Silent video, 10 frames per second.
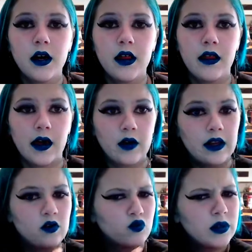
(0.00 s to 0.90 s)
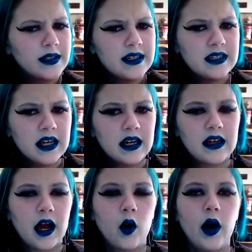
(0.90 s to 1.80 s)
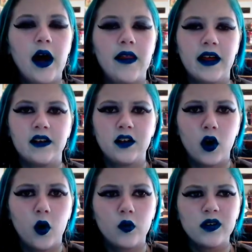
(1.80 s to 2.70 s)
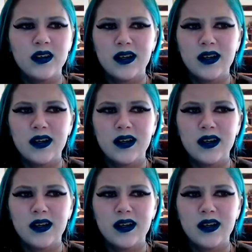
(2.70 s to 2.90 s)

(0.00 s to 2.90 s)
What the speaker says: that really stand out and that don't